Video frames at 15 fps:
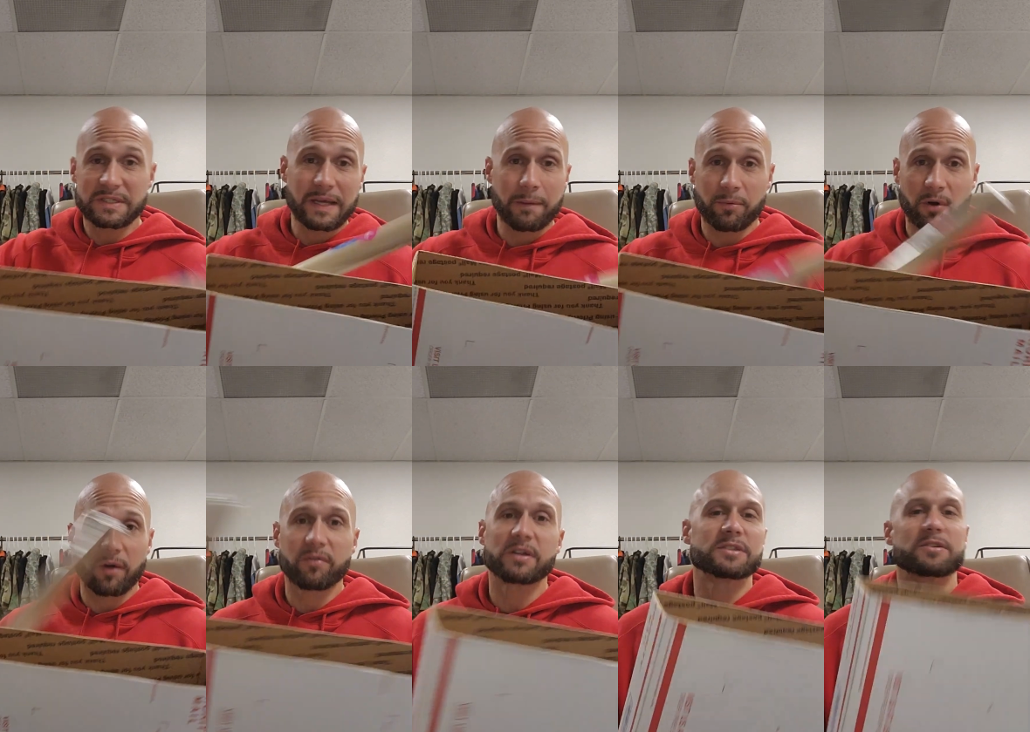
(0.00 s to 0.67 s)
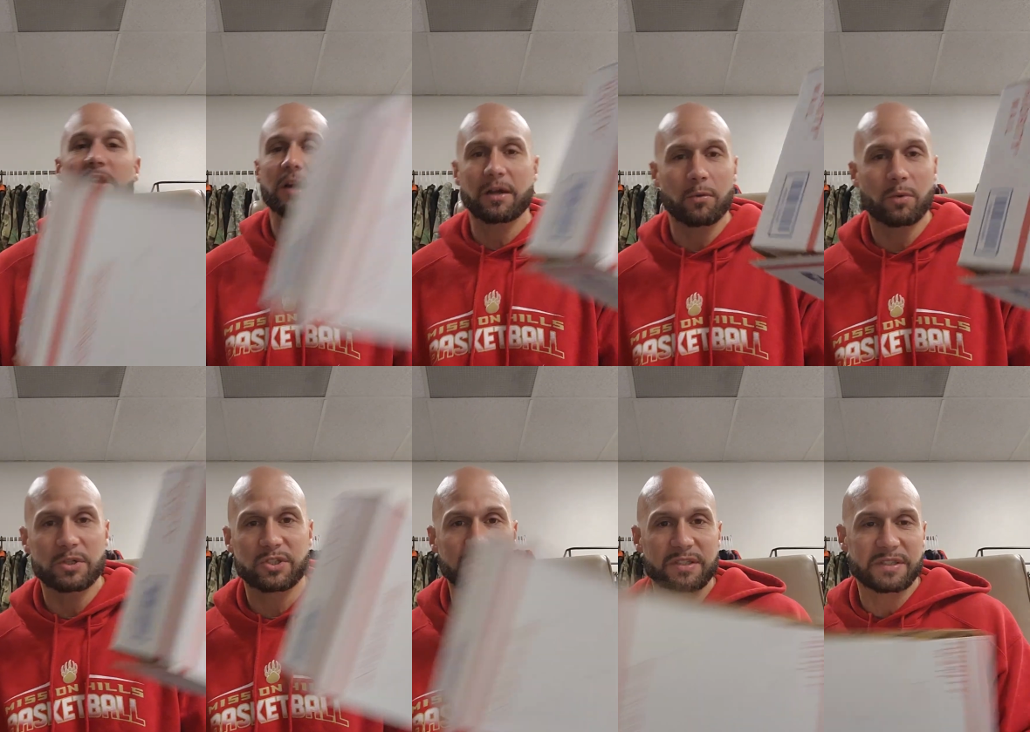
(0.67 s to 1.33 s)
it, tape it off, because they're not going to
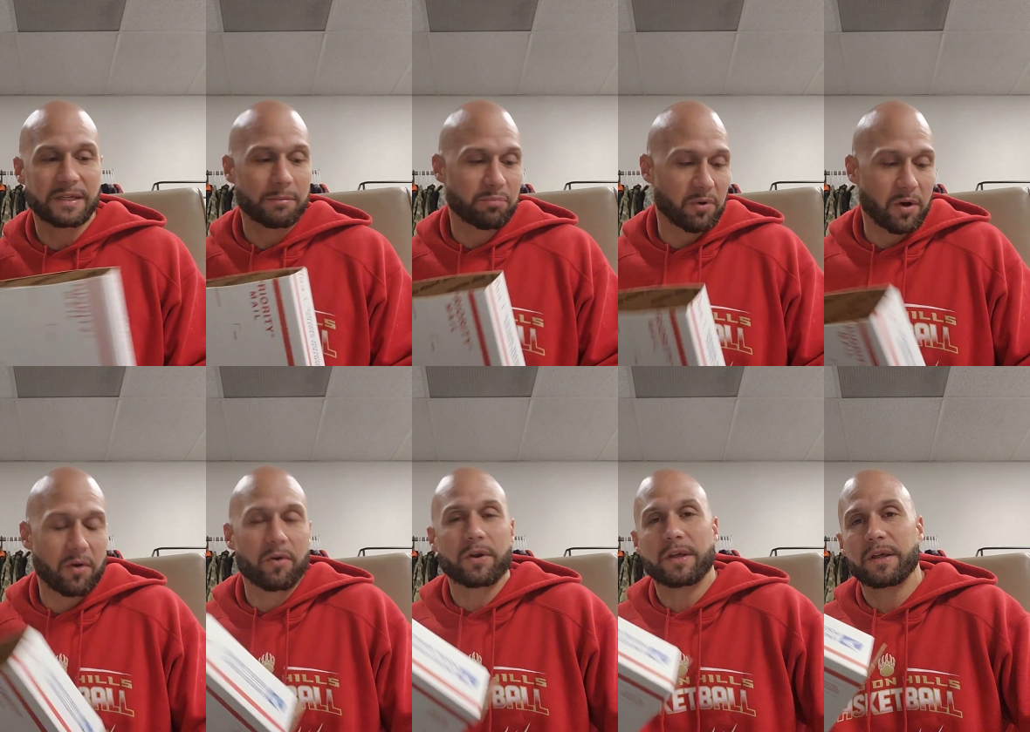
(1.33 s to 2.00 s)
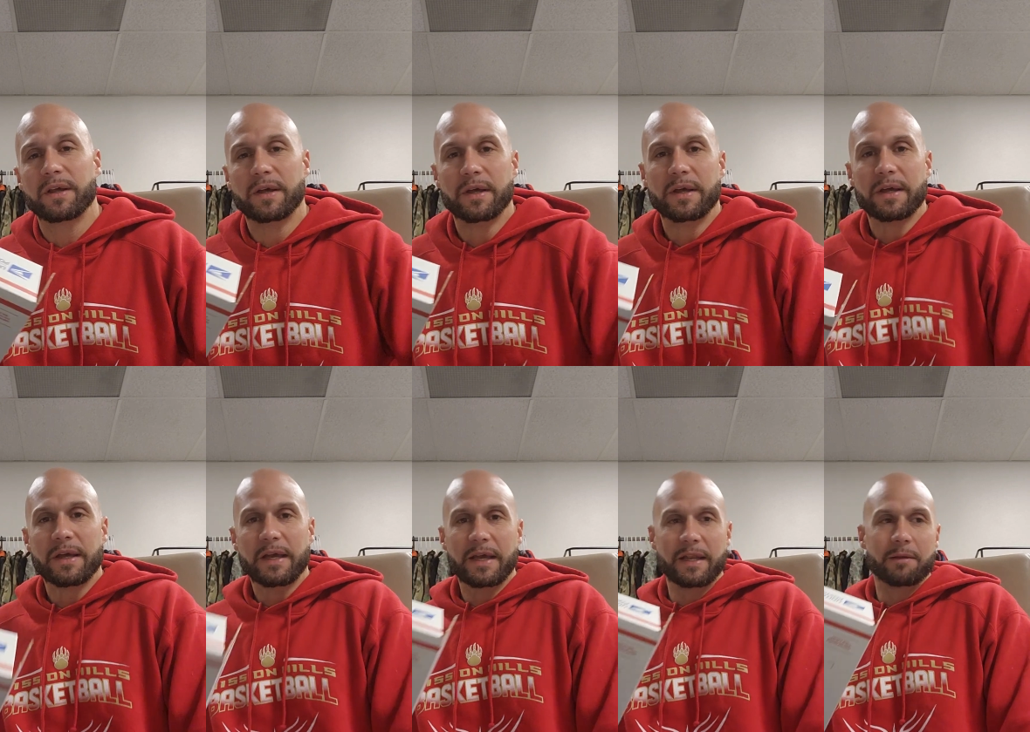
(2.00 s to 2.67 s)
want you to send priority
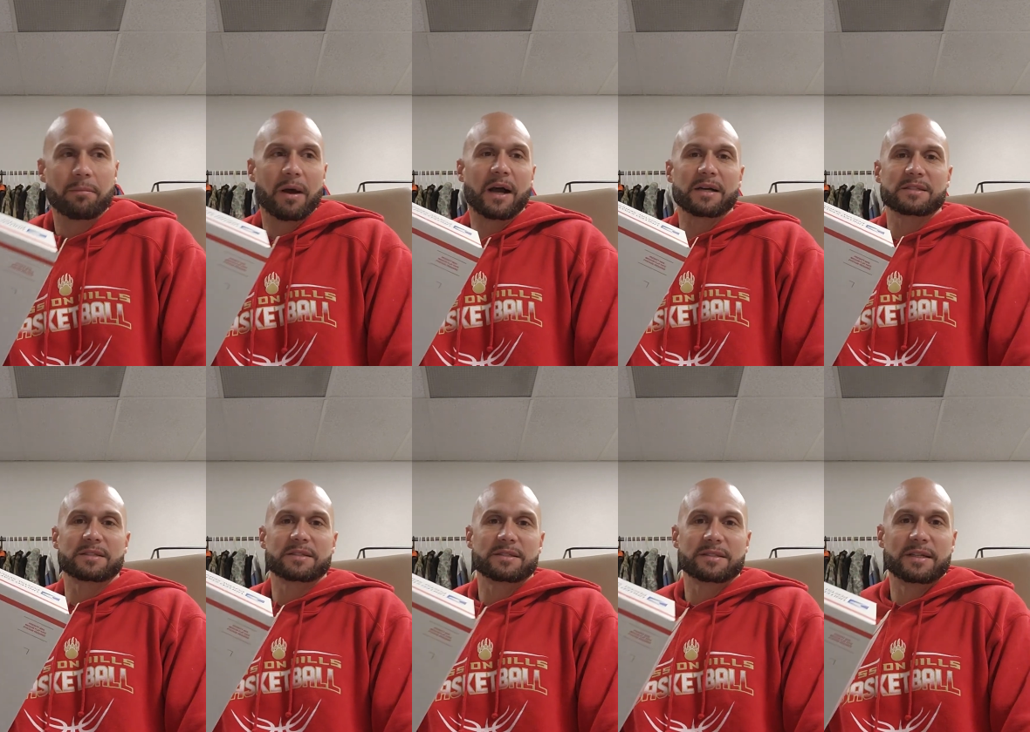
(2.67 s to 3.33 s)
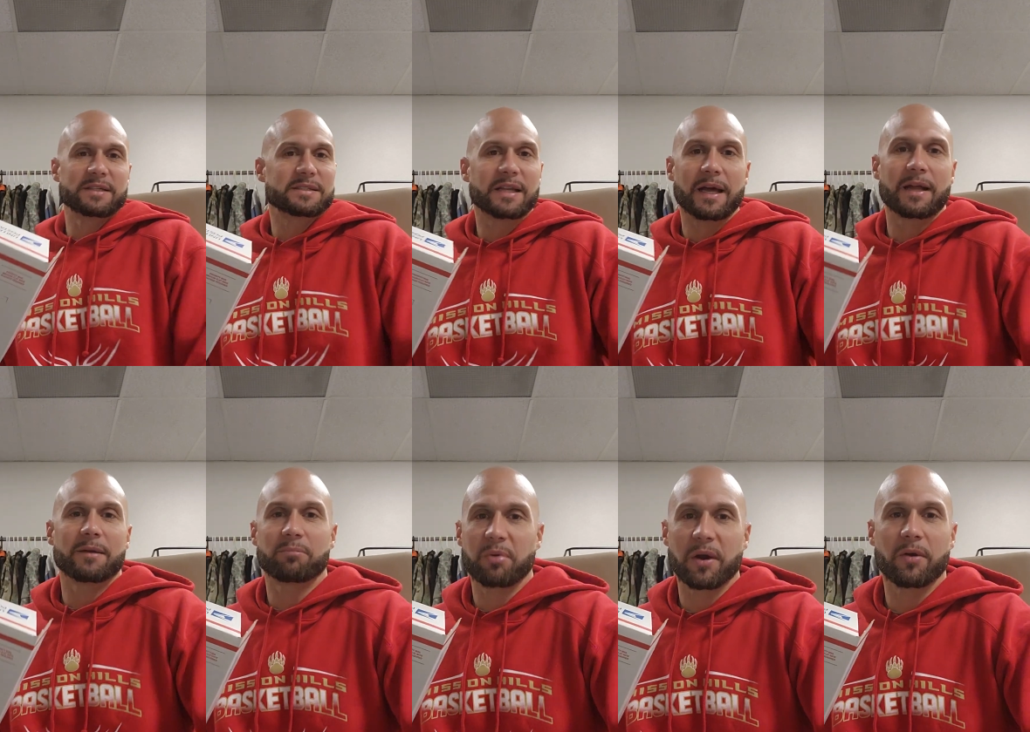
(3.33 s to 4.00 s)
in the box that's
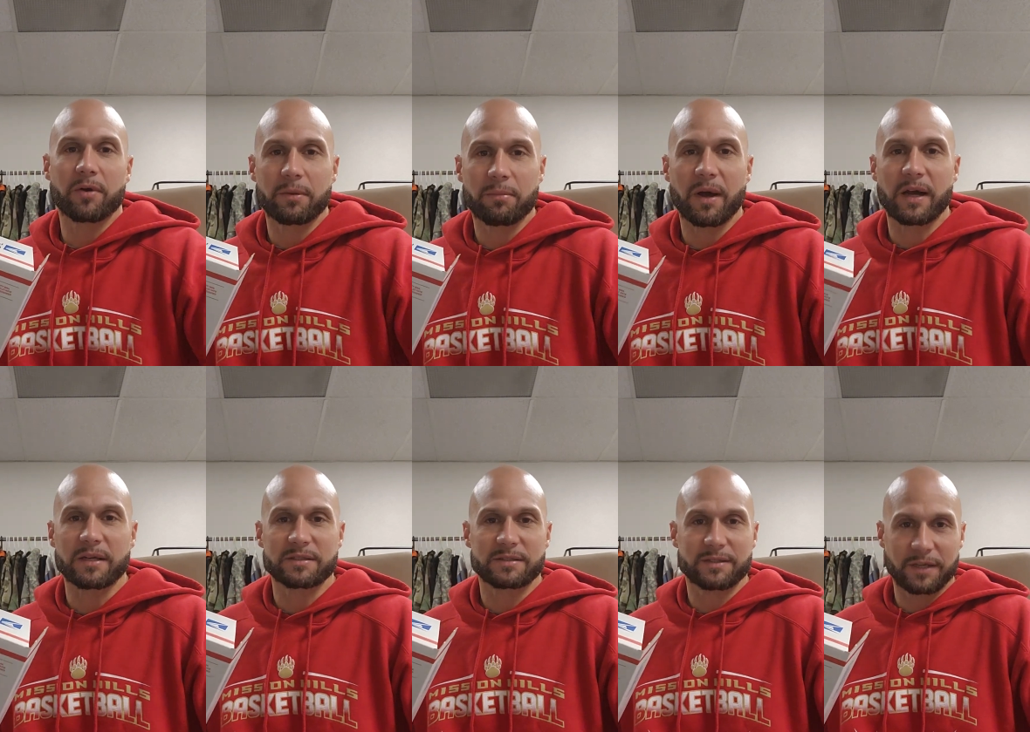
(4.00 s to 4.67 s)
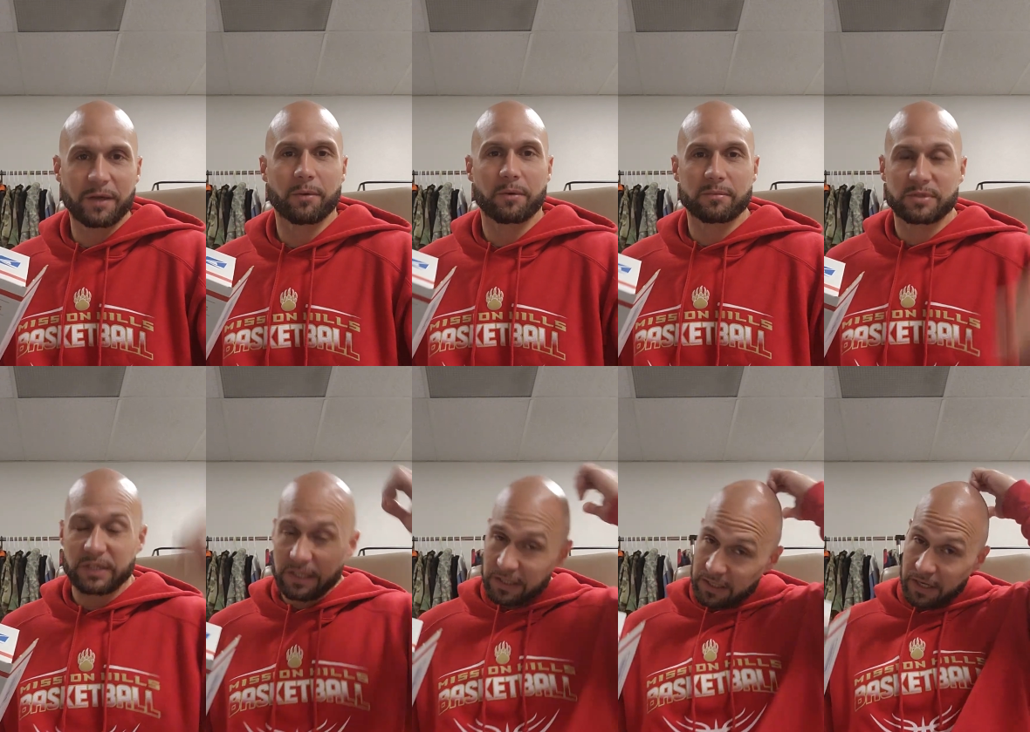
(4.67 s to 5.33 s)
not priority box. You get what I'm
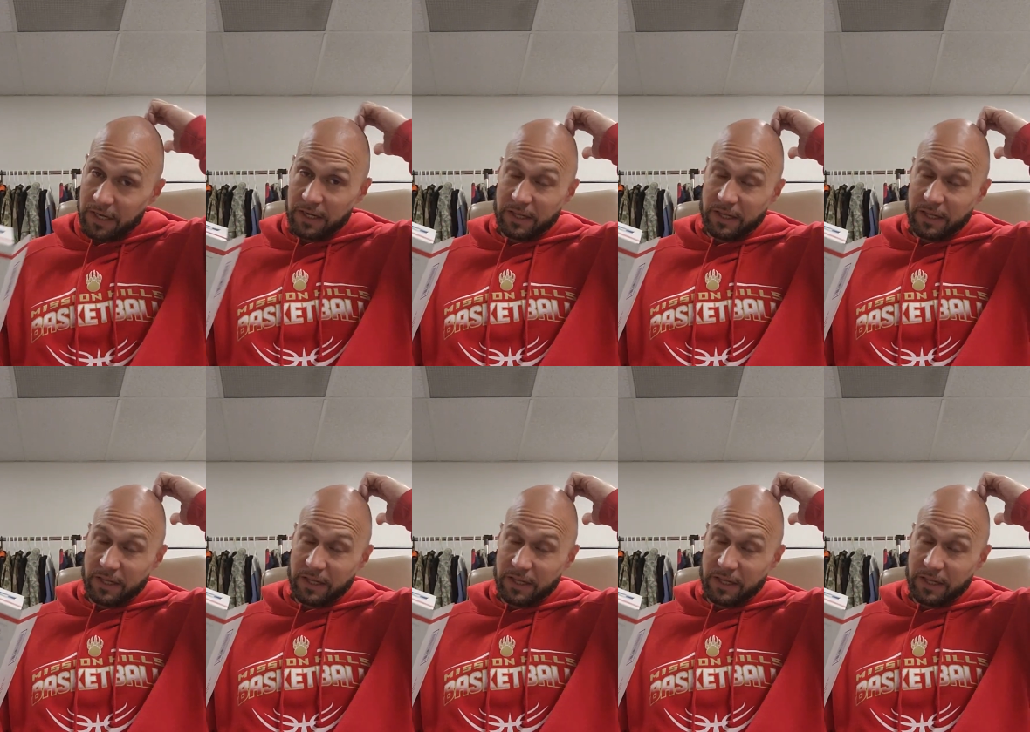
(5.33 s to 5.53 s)
saying?